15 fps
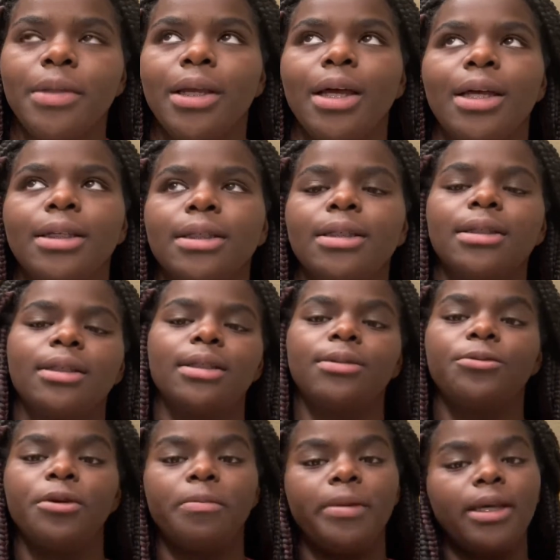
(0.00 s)
I just
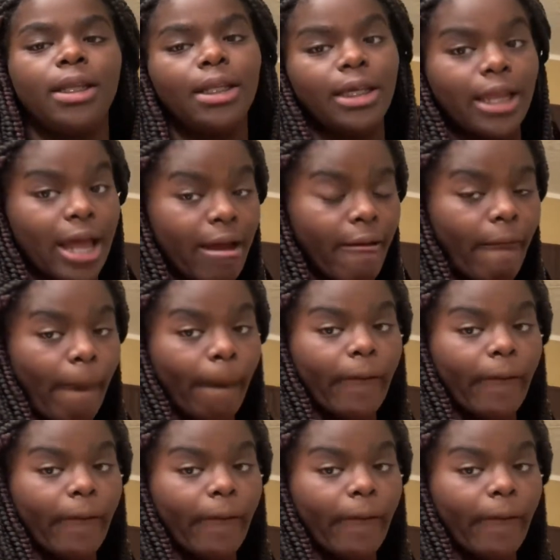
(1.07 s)
went back to lay down